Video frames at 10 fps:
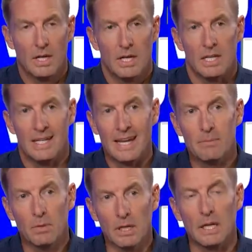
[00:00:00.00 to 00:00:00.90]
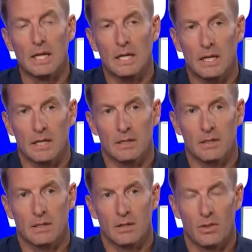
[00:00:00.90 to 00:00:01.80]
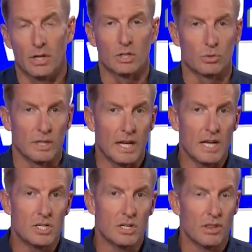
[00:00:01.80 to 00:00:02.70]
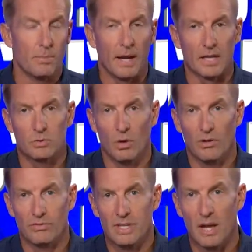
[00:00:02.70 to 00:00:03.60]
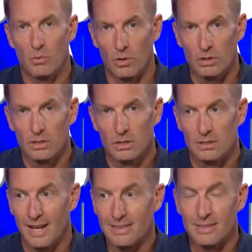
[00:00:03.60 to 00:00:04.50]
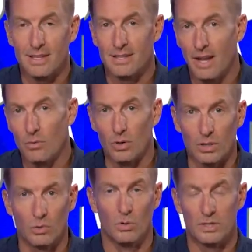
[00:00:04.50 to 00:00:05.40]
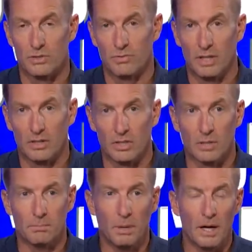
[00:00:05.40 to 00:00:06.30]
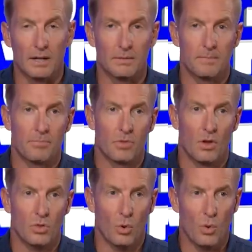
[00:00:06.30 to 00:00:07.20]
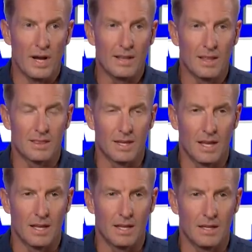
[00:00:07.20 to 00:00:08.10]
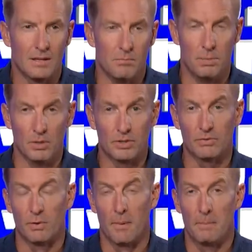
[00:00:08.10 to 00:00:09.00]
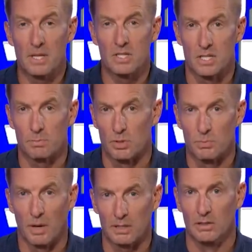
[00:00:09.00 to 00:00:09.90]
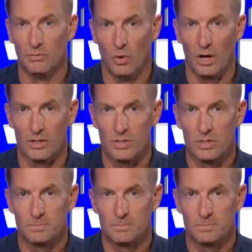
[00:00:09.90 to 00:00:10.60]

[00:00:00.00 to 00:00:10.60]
Namely in their creation of the Pac-12 network. Not that the network was a failure, but the way that they built it from a business perspective was.